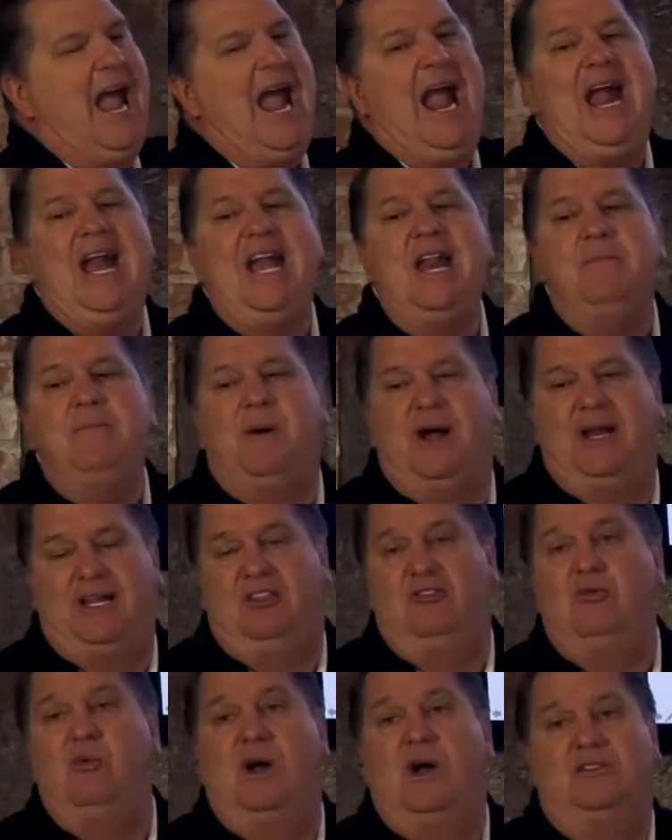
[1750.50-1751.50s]
Anybody
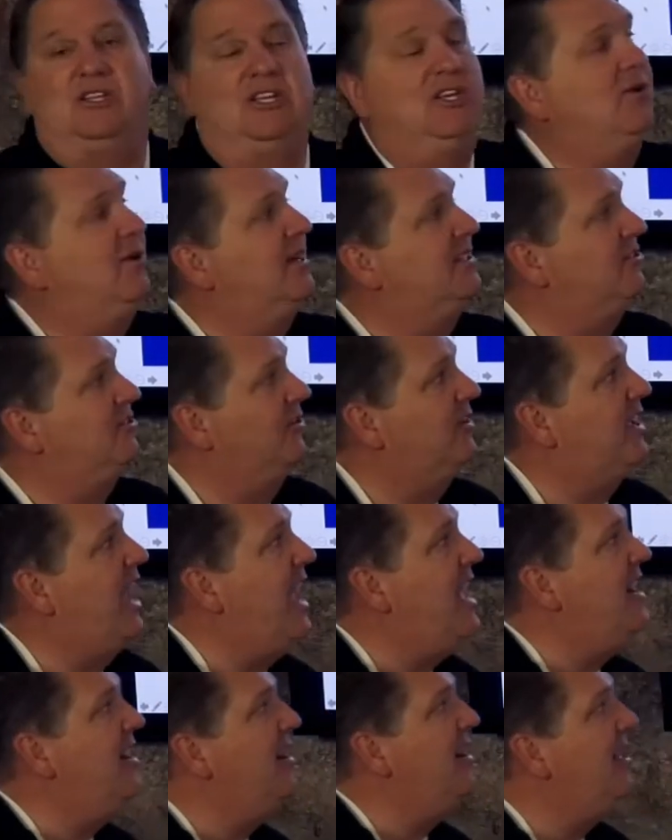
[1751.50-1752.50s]
throughout the US or
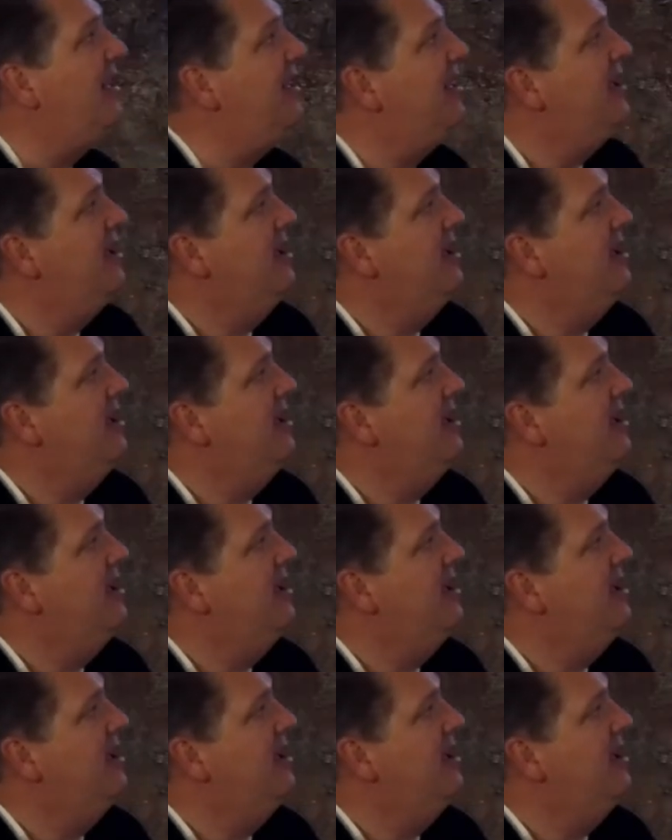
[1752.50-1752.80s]
Canada.